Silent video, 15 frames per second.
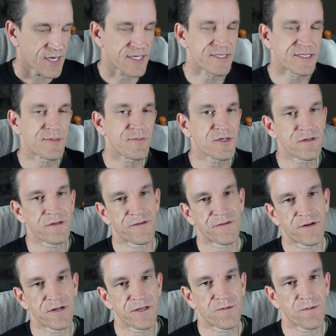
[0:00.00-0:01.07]
similar to the
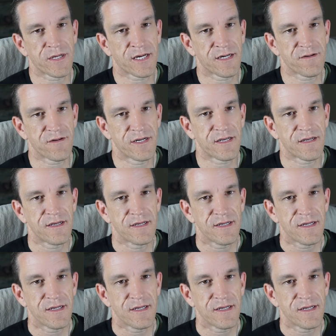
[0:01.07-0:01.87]
3300,